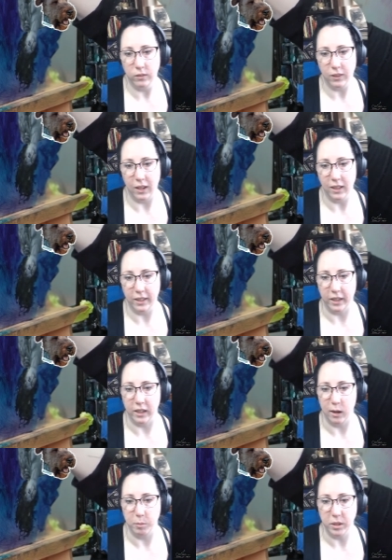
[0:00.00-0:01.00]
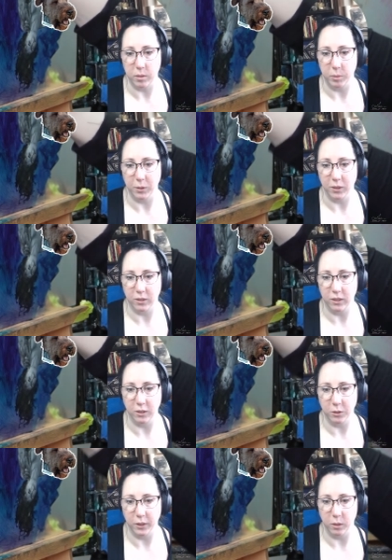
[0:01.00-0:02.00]
I like how happy Dipper looks
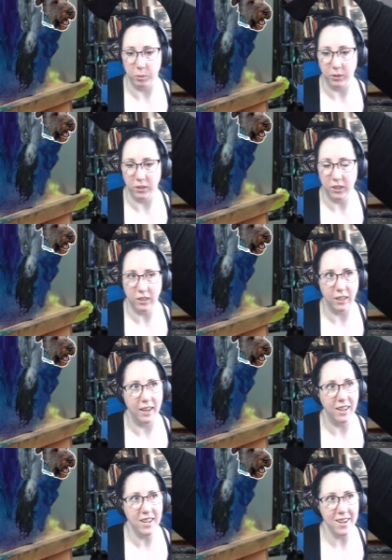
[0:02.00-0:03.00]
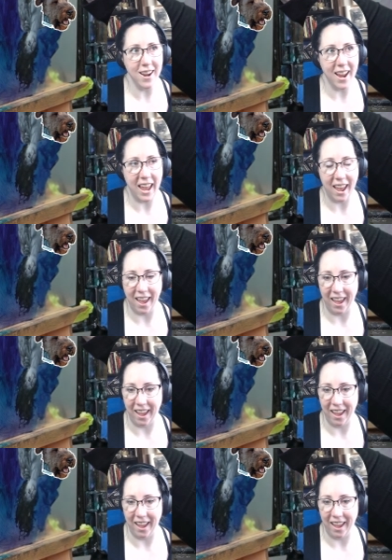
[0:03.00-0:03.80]
censoring nipples. She's like, yeah!